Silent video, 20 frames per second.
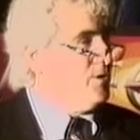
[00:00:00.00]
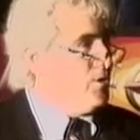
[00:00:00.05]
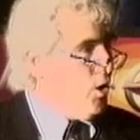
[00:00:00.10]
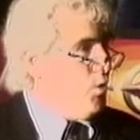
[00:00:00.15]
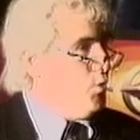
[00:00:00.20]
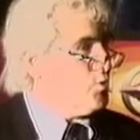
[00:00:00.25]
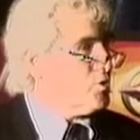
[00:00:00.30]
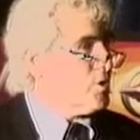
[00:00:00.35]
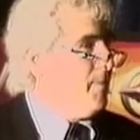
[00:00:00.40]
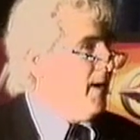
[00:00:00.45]

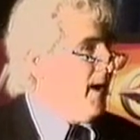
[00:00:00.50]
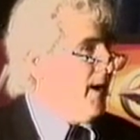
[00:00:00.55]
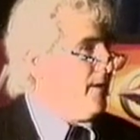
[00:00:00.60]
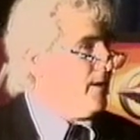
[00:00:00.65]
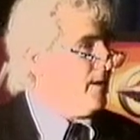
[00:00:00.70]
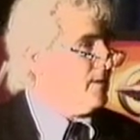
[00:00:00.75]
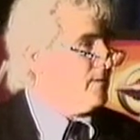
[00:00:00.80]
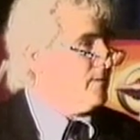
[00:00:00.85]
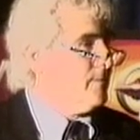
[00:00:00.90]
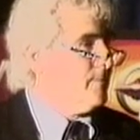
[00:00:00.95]
knows about
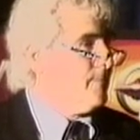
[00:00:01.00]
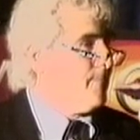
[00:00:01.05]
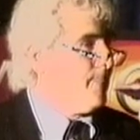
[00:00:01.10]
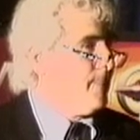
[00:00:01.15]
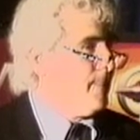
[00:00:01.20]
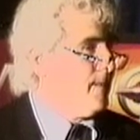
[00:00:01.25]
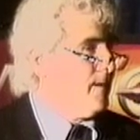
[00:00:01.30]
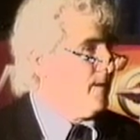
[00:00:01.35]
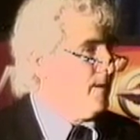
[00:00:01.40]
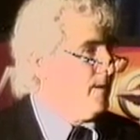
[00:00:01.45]
it.
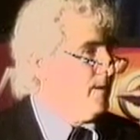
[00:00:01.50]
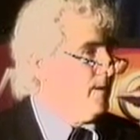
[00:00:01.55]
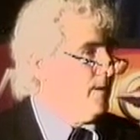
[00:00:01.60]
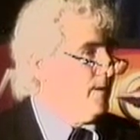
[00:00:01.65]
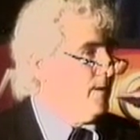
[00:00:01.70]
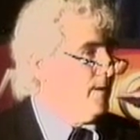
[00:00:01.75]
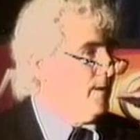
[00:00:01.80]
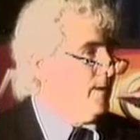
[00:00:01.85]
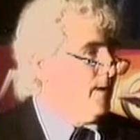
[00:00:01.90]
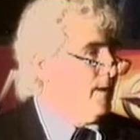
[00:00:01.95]

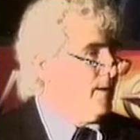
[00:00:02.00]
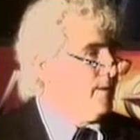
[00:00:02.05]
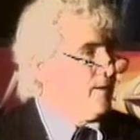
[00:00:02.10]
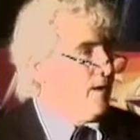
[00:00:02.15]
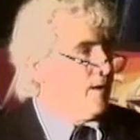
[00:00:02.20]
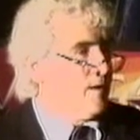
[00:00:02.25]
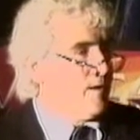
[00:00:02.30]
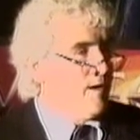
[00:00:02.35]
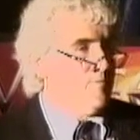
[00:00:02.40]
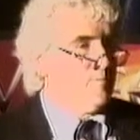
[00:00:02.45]
And that
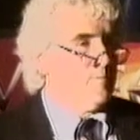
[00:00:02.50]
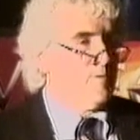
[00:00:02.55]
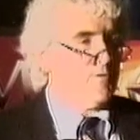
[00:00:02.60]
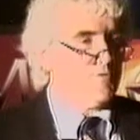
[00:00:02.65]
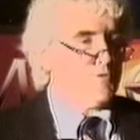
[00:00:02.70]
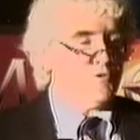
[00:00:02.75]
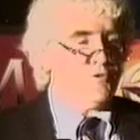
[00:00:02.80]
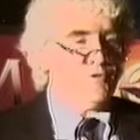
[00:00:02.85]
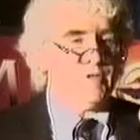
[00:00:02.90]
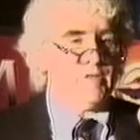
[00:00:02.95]
our government,
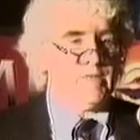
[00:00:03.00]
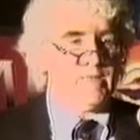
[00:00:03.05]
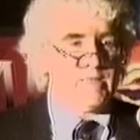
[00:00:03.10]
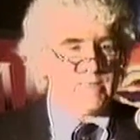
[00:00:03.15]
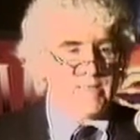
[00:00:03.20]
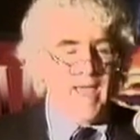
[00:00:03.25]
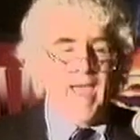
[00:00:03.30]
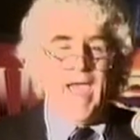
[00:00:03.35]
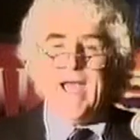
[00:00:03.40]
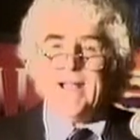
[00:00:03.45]
thirdly,
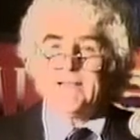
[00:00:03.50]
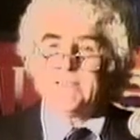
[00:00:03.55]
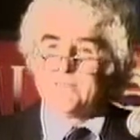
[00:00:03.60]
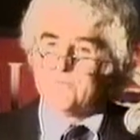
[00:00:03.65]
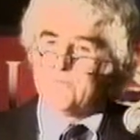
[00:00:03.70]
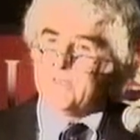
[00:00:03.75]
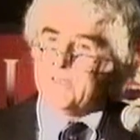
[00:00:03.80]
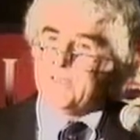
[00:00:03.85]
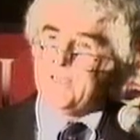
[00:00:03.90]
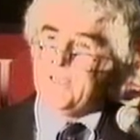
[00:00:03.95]
is
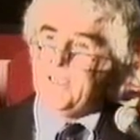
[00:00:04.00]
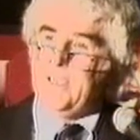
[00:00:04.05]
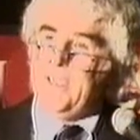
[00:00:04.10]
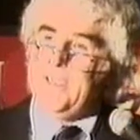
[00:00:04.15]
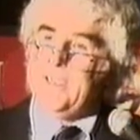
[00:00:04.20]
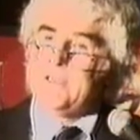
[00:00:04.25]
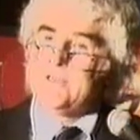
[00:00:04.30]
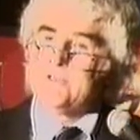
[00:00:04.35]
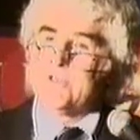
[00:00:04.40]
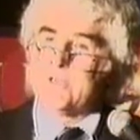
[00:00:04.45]
actively
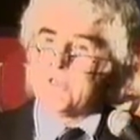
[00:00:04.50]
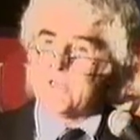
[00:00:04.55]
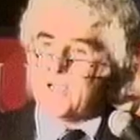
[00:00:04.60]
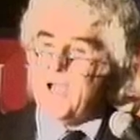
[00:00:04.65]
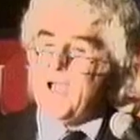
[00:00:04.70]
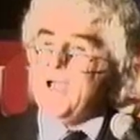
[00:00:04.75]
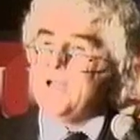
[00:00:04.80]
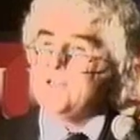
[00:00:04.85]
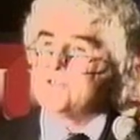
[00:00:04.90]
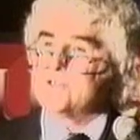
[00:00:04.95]
engaged in a
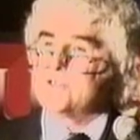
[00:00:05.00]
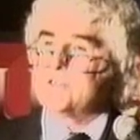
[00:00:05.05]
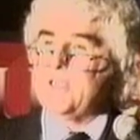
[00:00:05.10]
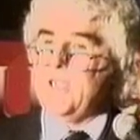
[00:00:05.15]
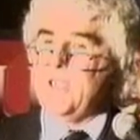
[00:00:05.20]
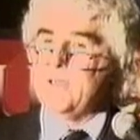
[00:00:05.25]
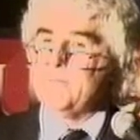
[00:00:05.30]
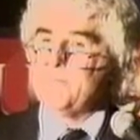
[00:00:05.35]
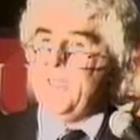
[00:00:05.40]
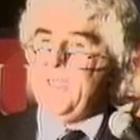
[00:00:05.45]
conscious
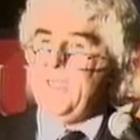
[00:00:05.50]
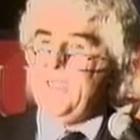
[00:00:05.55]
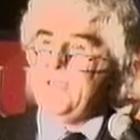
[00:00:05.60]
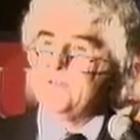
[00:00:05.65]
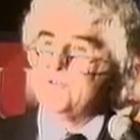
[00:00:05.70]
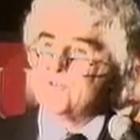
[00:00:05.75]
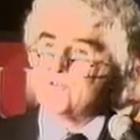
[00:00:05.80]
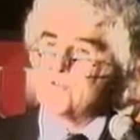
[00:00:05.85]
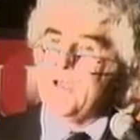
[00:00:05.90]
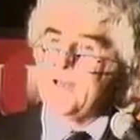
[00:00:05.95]

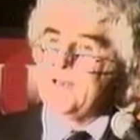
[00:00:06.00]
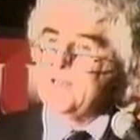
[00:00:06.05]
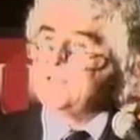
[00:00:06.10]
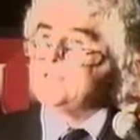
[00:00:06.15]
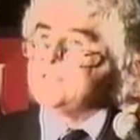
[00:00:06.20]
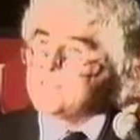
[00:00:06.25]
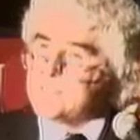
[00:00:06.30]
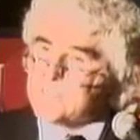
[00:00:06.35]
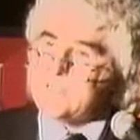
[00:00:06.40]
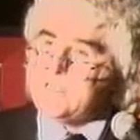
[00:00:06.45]
campaign to try to
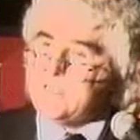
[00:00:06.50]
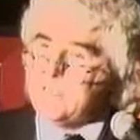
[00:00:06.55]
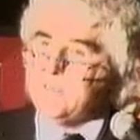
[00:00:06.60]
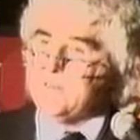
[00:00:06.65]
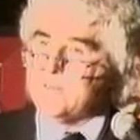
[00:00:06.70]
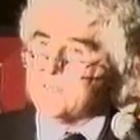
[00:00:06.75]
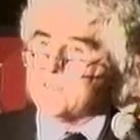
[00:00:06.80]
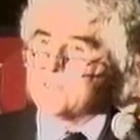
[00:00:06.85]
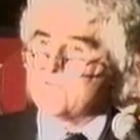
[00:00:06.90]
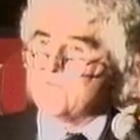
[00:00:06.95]

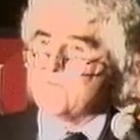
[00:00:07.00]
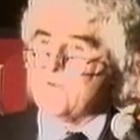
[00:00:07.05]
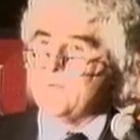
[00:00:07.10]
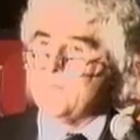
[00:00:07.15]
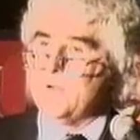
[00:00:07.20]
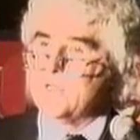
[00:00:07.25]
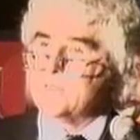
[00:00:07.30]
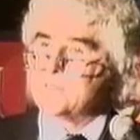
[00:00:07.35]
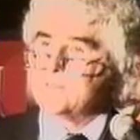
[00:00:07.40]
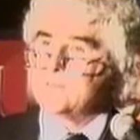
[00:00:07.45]
conceal this
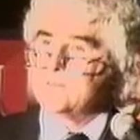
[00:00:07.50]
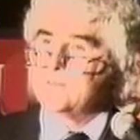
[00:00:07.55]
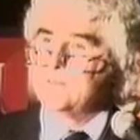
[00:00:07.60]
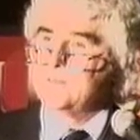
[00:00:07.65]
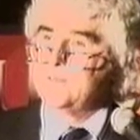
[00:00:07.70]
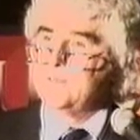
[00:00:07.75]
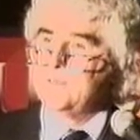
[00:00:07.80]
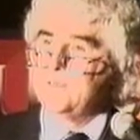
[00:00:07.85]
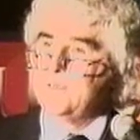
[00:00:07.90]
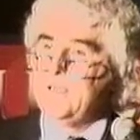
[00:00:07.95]
from us.
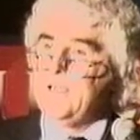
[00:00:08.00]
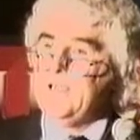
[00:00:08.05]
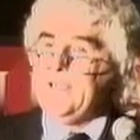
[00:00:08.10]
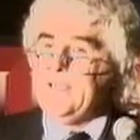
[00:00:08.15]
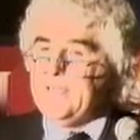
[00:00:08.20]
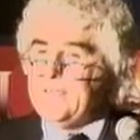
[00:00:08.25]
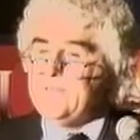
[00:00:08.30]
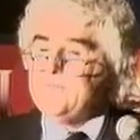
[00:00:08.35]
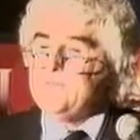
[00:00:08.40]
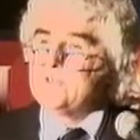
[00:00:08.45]

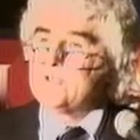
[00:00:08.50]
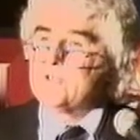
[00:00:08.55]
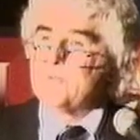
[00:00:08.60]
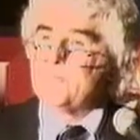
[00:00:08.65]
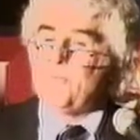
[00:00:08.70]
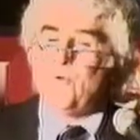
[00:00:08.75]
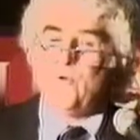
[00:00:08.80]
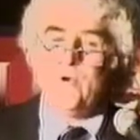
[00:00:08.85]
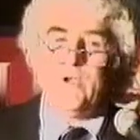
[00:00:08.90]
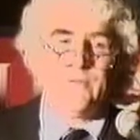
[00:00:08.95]
Even to the
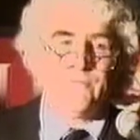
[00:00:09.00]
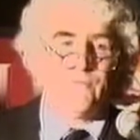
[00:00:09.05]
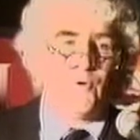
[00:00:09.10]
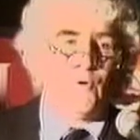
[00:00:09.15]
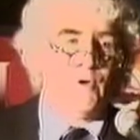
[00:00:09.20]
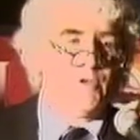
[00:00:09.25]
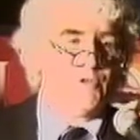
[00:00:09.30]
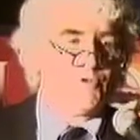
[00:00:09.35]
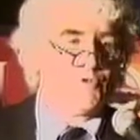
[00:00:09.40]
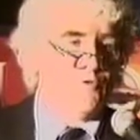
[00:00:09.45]
point of
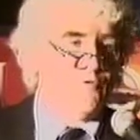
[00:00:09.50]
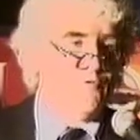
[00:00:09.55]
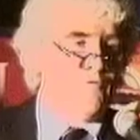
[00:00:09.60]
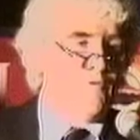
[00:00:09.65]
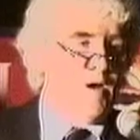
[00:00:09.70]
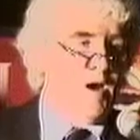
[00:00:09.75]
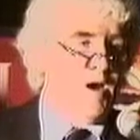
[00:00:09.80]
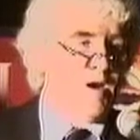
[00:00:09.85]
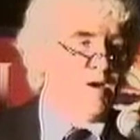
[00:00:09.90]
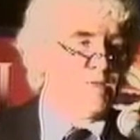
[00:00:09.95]
going so
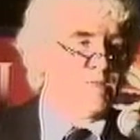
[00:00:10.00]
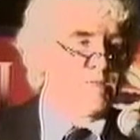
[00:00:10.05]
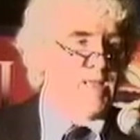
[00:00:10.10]
far as